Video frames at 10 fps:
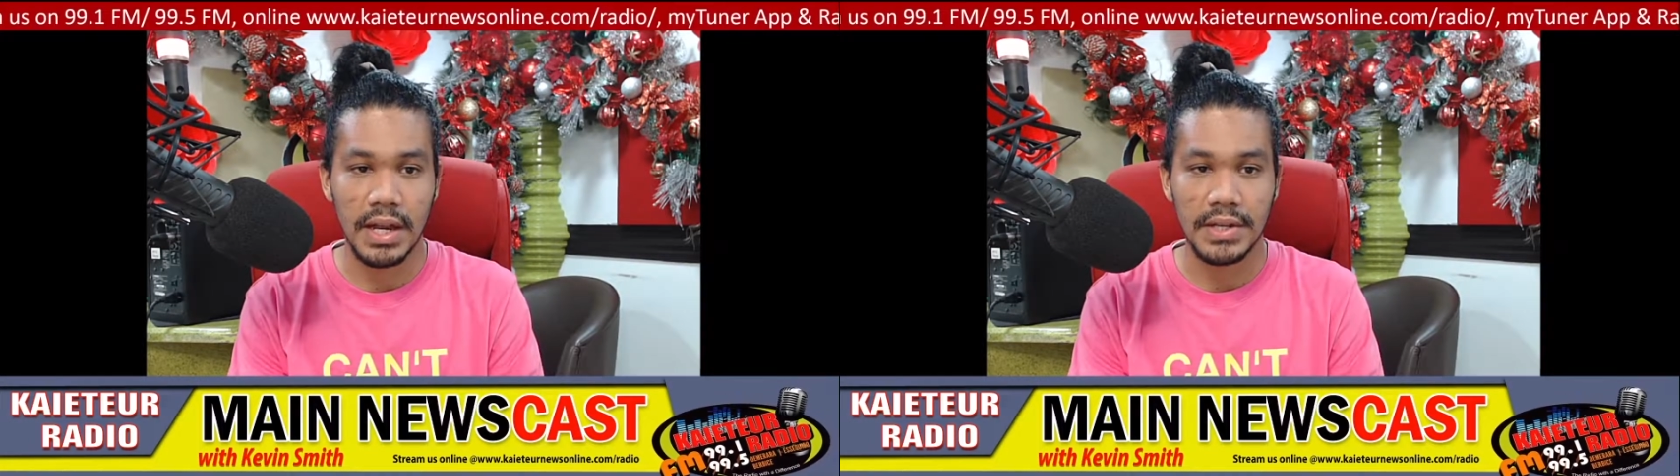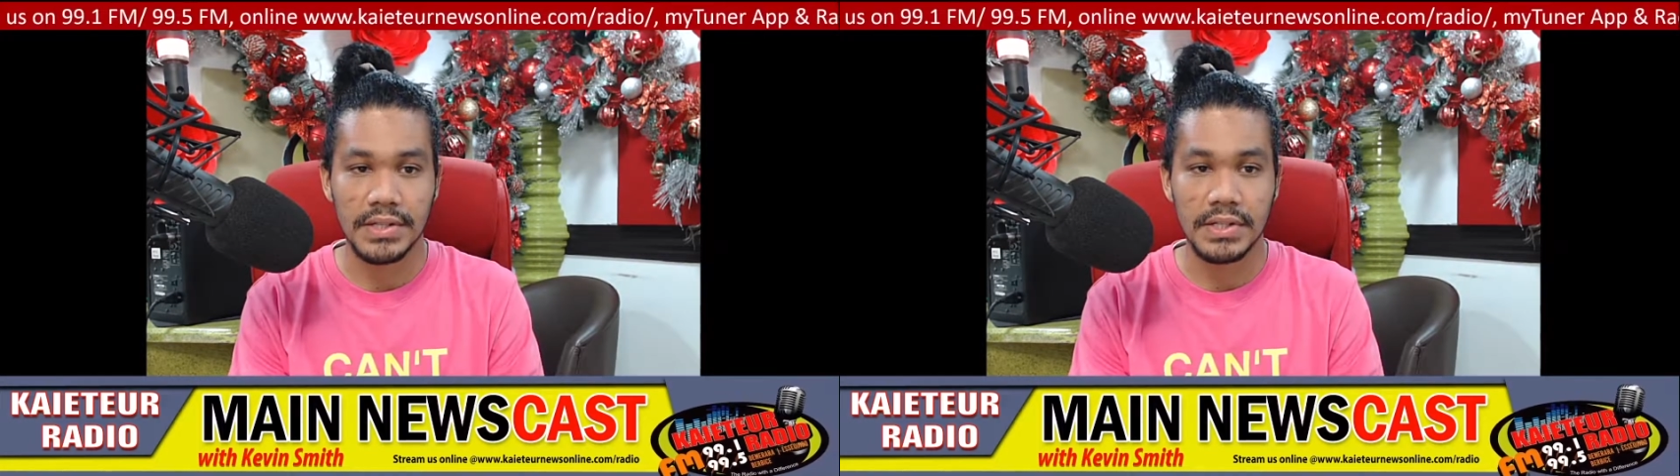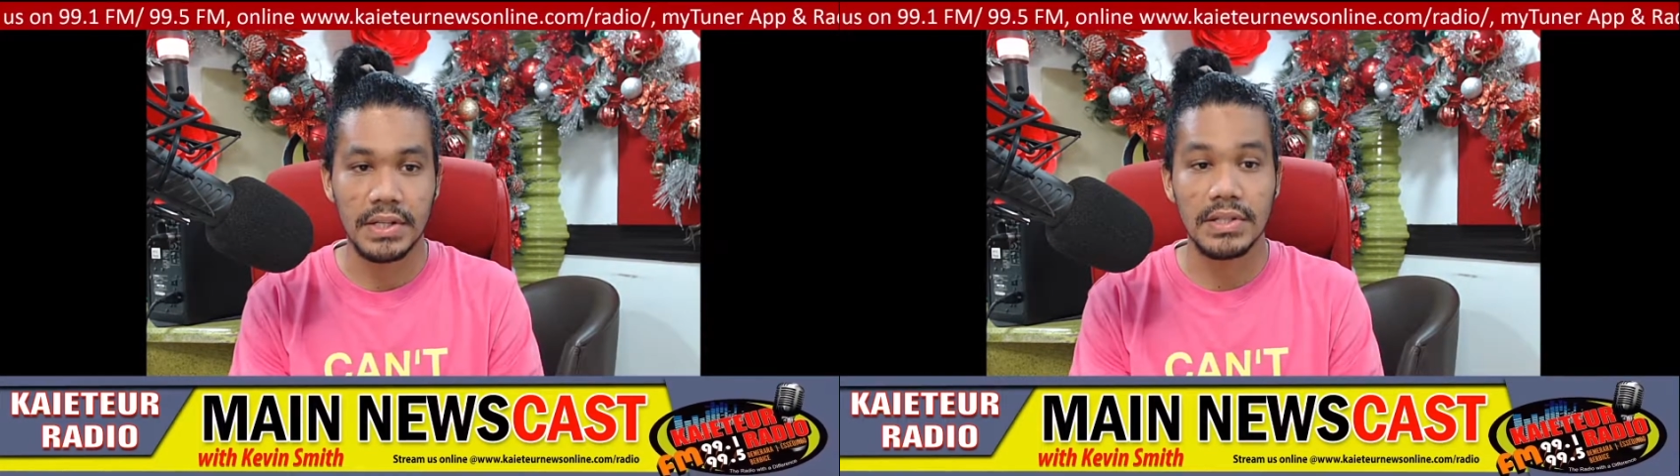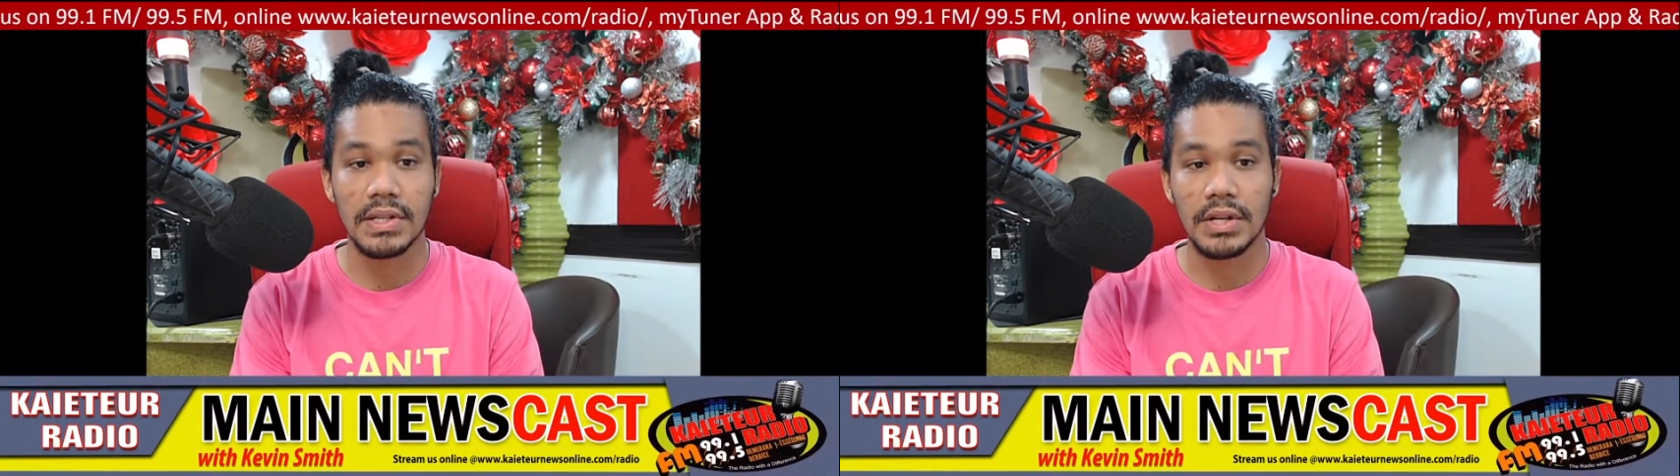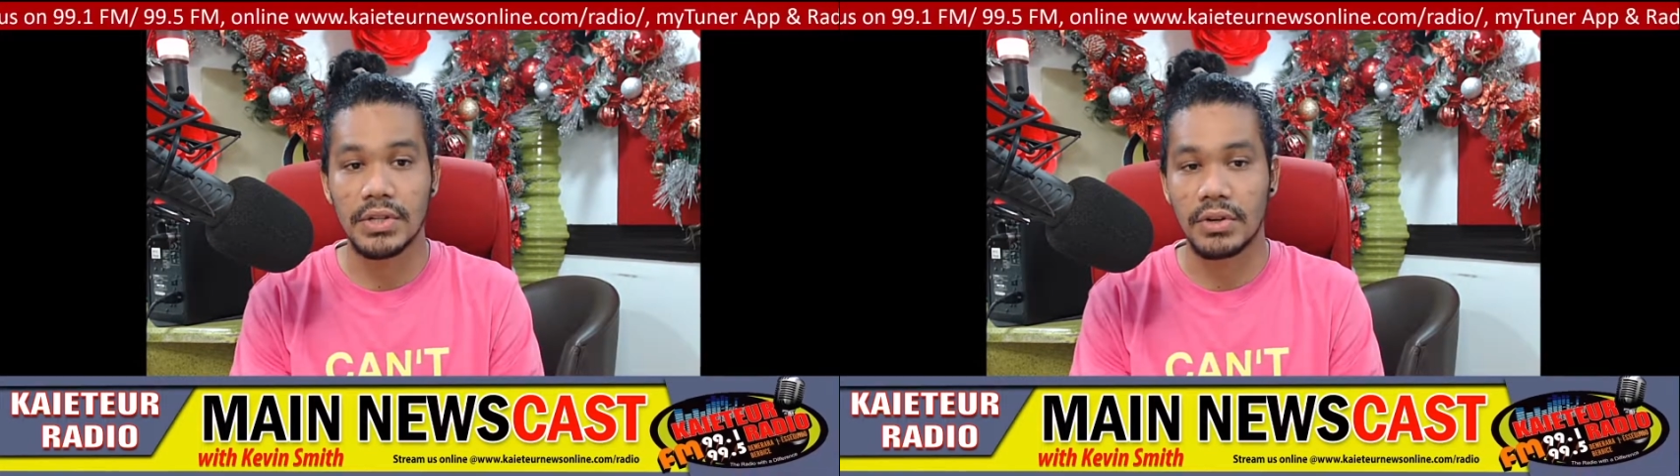against
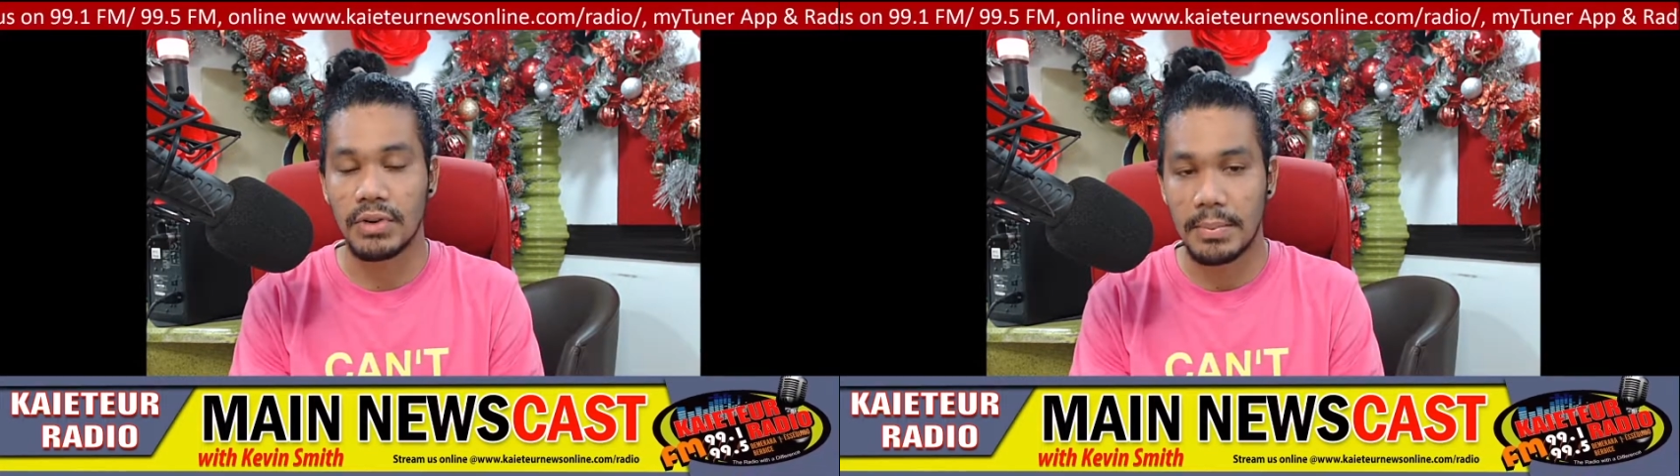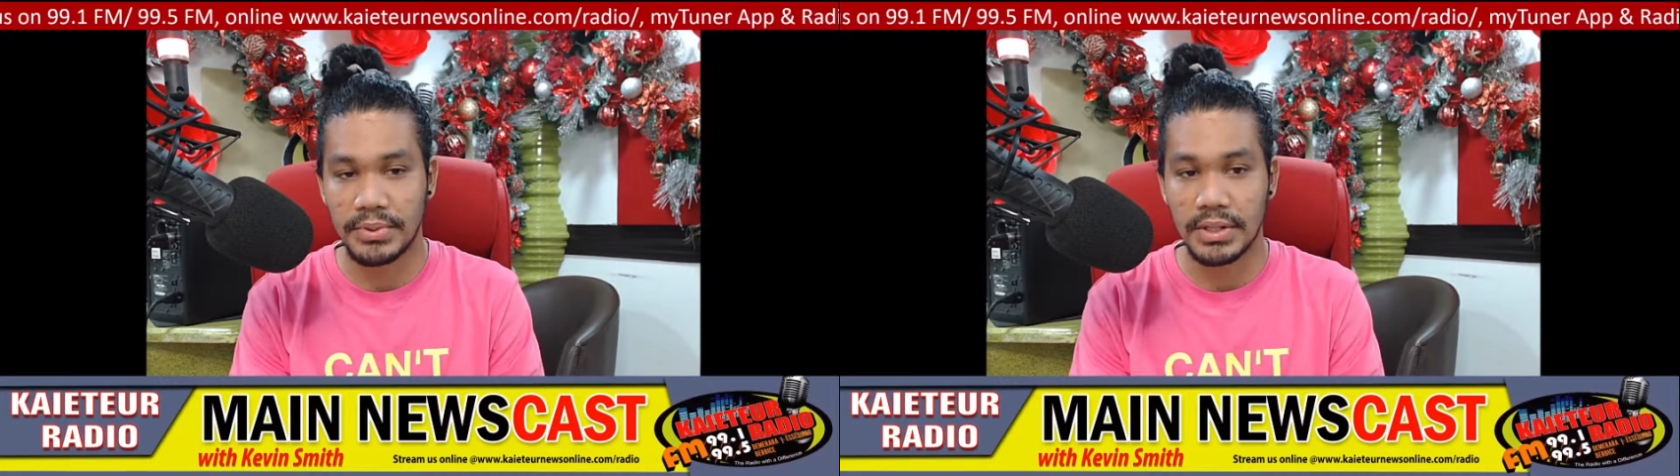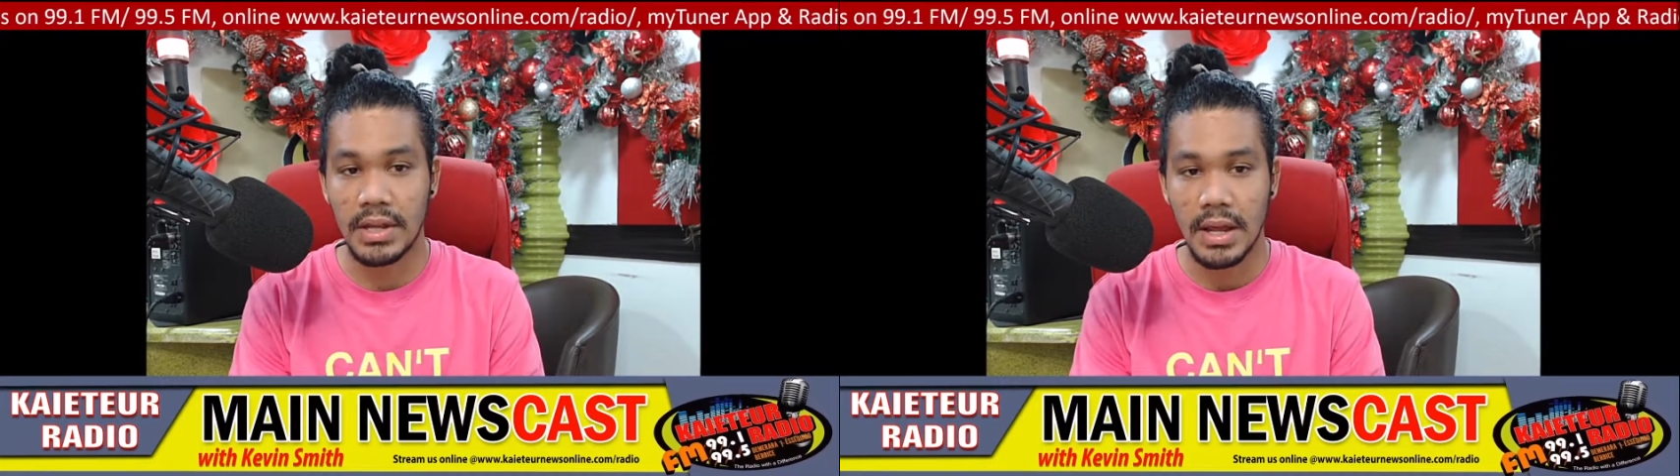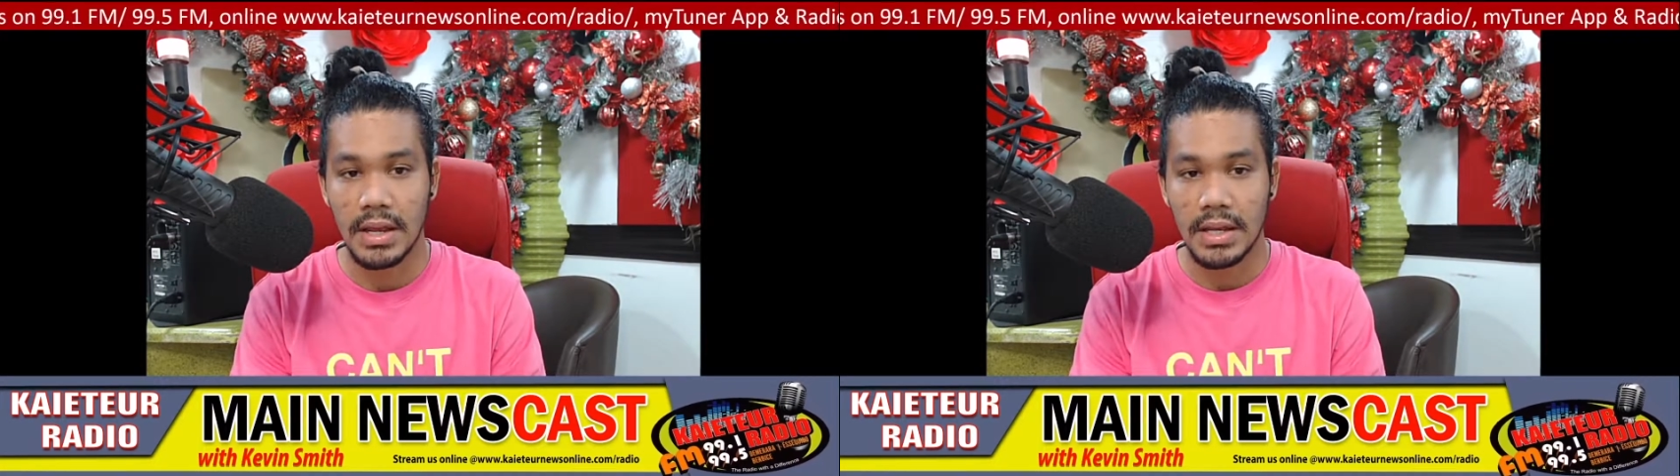such corruption